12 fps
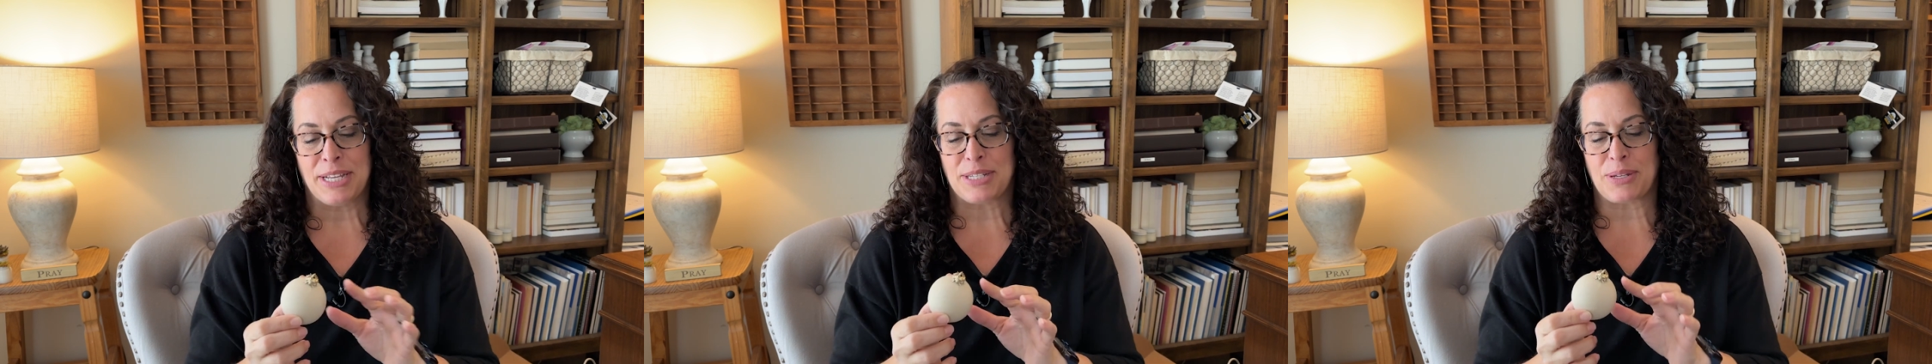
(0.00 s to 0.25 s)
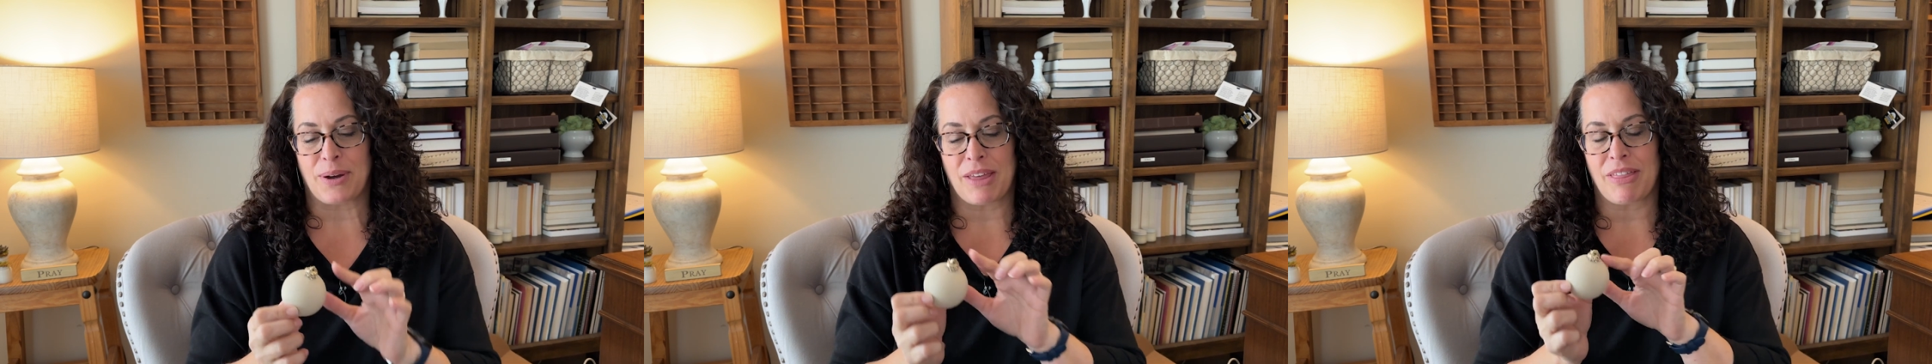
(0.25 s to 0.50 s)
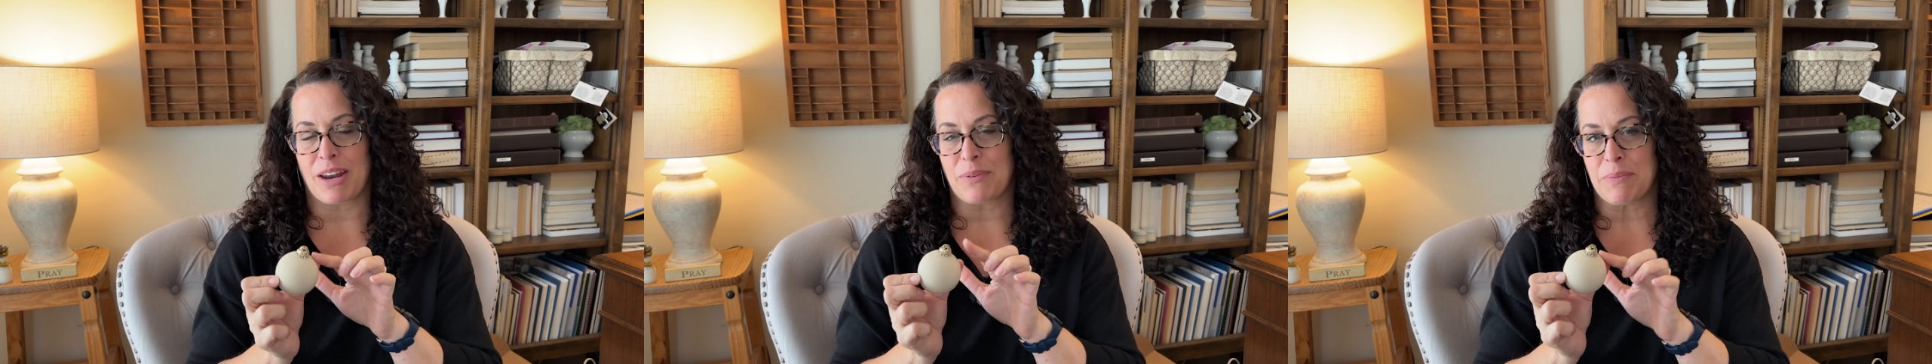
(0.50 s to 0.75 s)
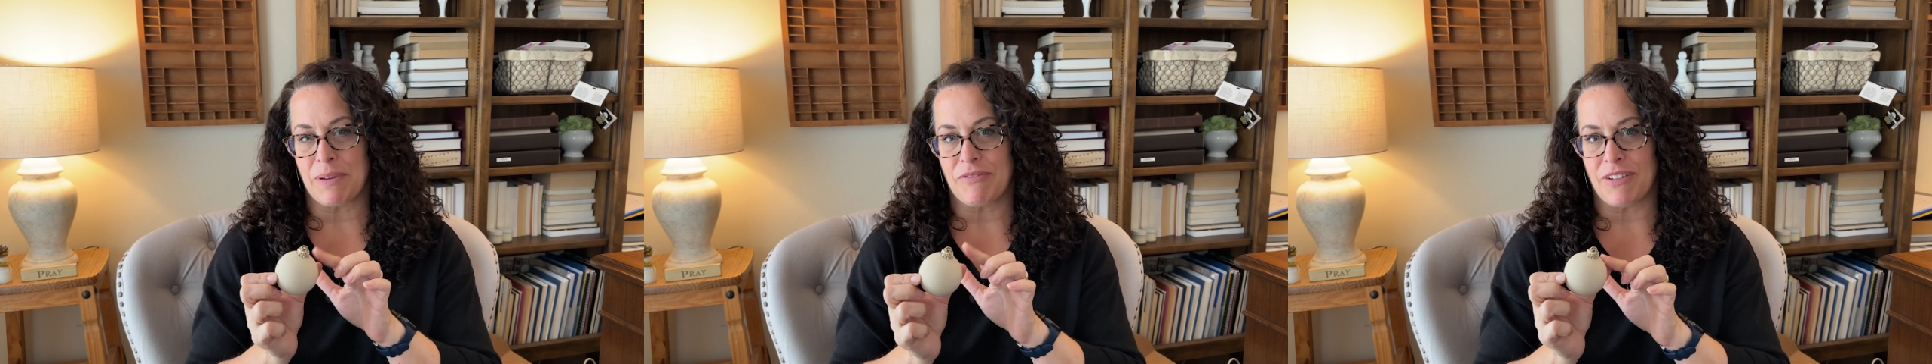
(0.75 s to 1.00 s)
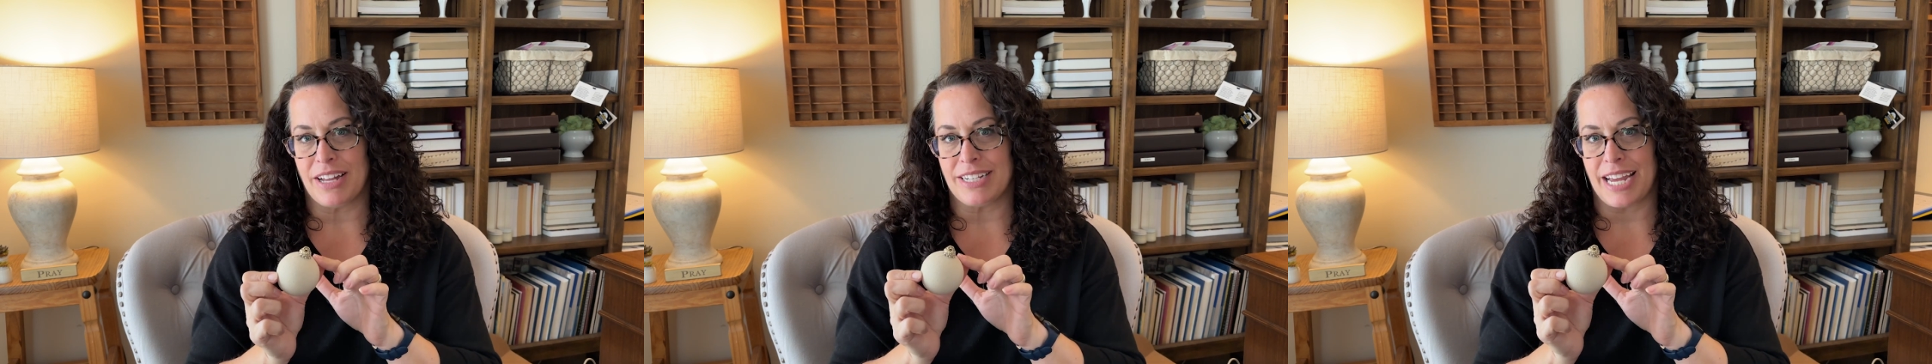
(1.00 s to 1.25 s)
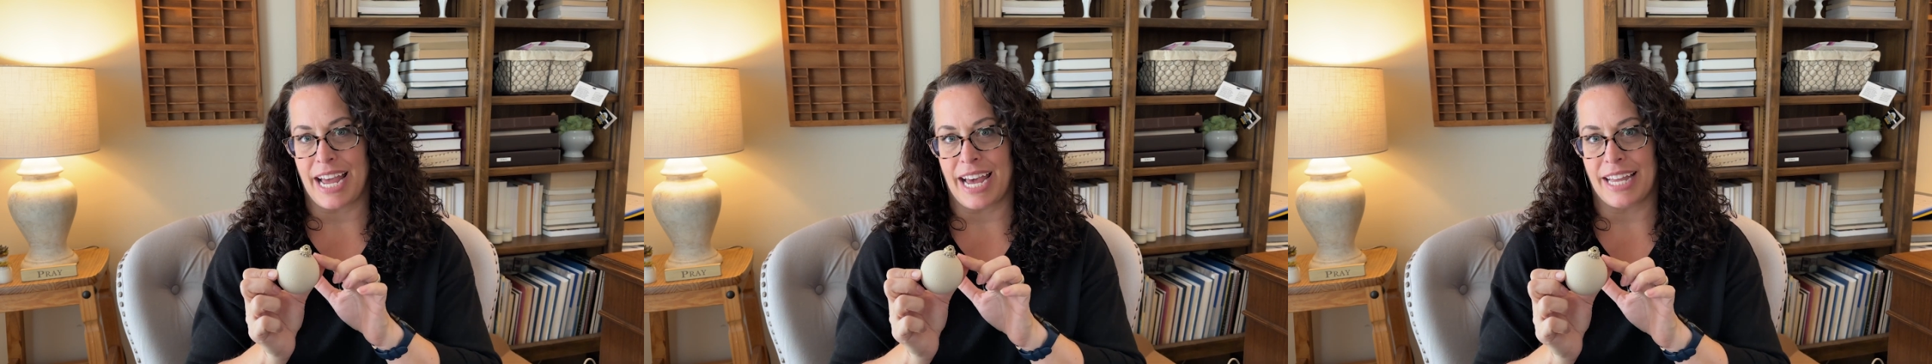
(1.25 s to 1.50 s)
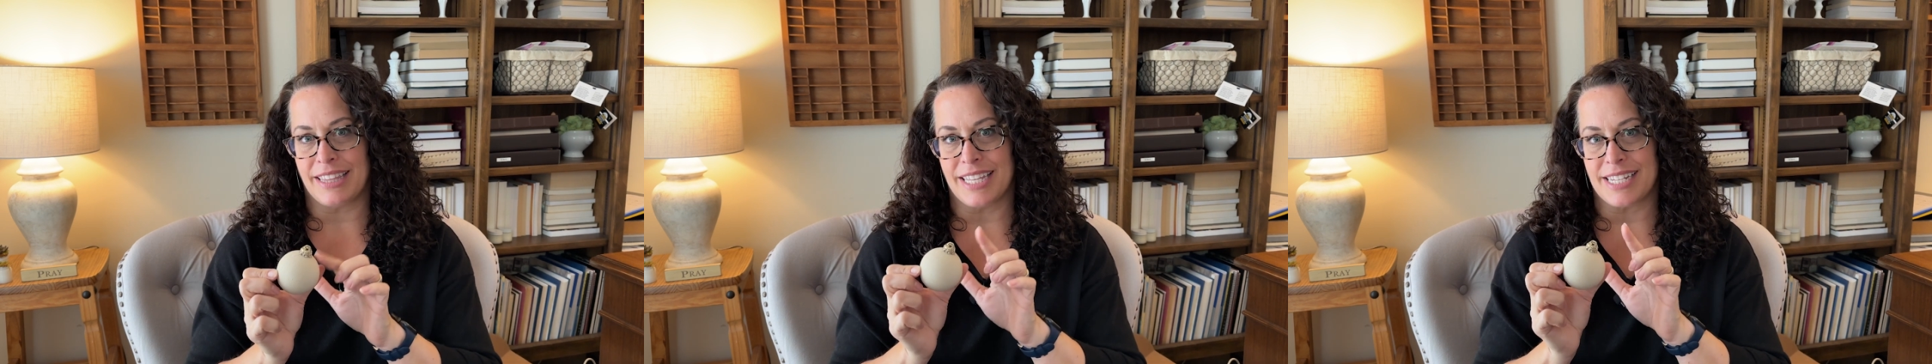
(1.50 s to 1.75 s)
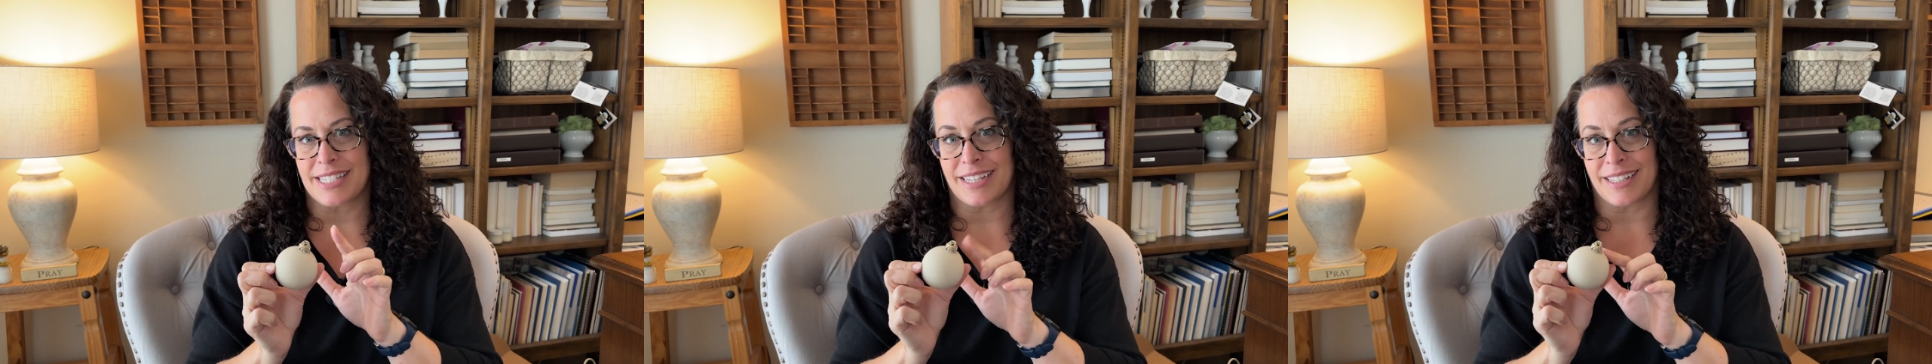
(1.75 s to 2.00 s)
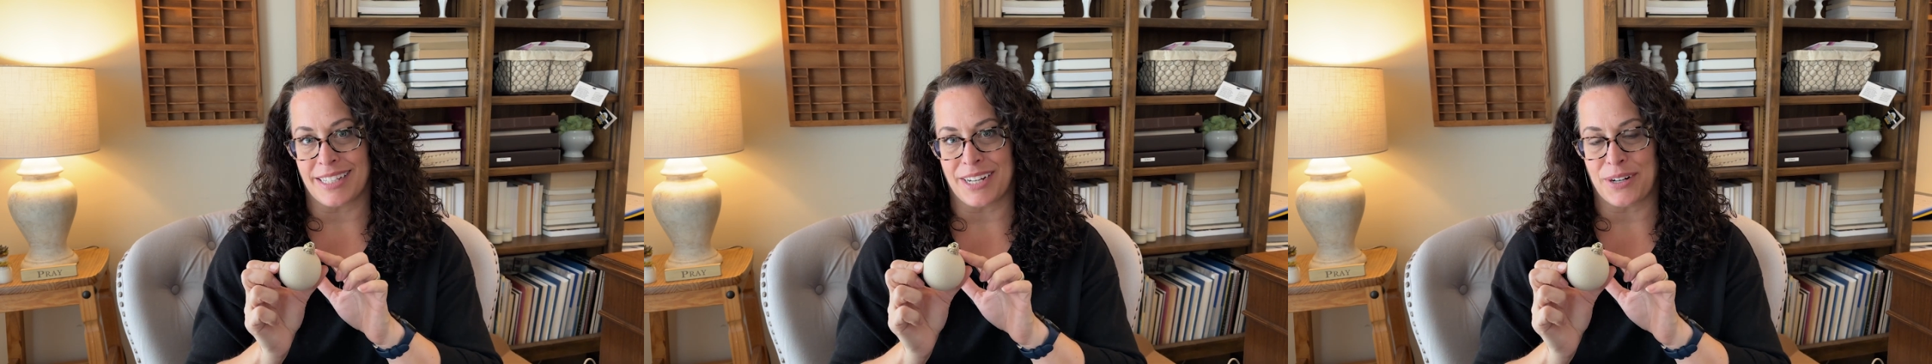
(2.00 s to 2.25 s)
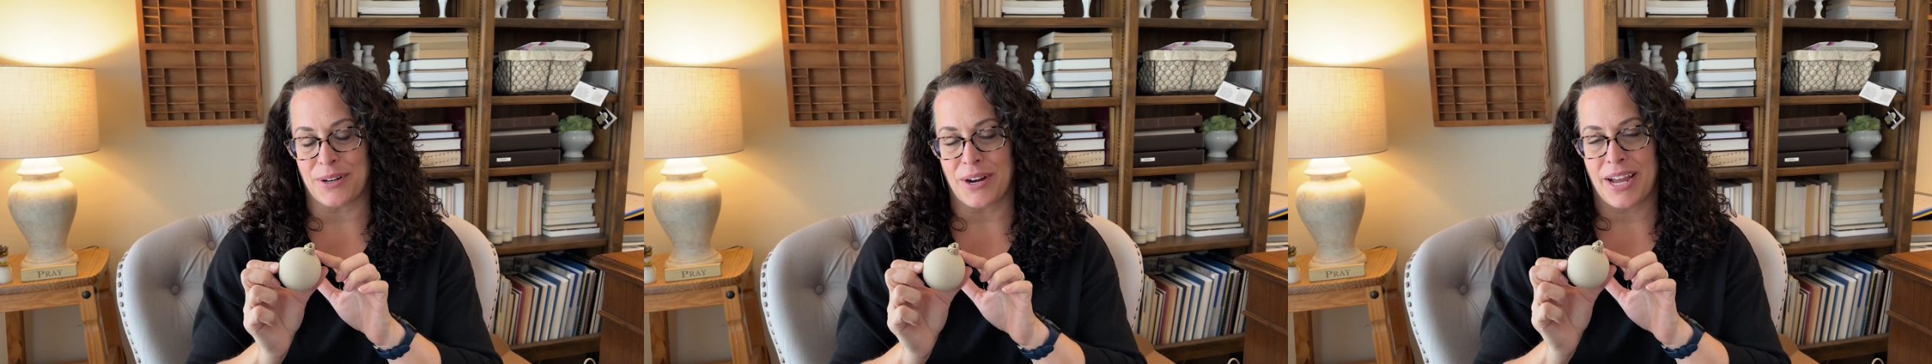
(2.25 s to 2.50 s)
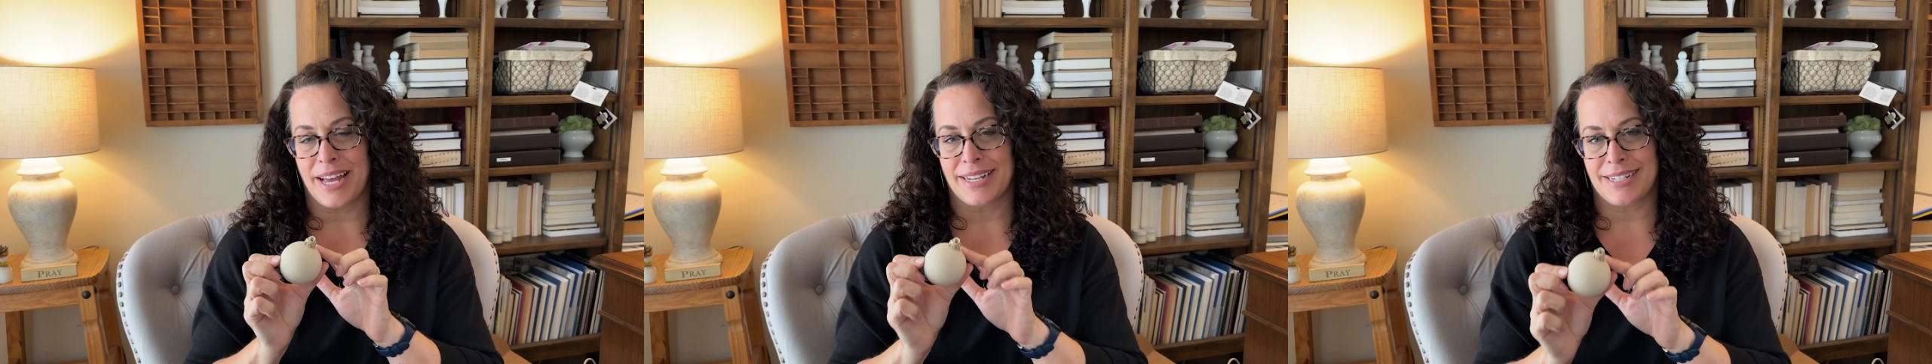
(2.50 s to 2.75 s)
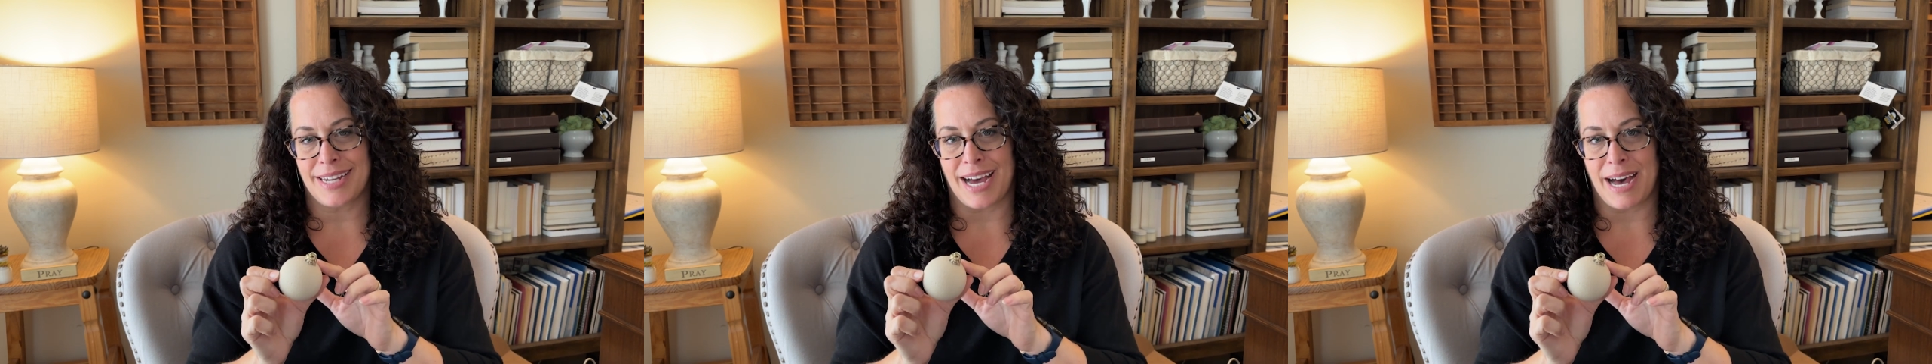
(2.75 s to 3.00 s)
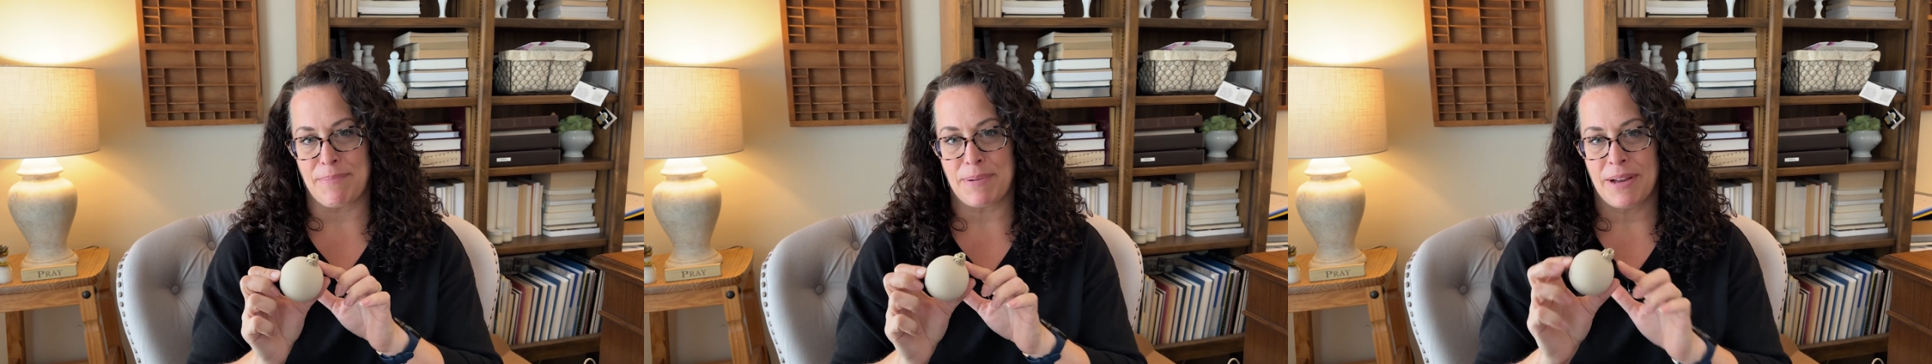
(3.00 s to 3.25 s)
so I thought it would be fun to add this glitter top.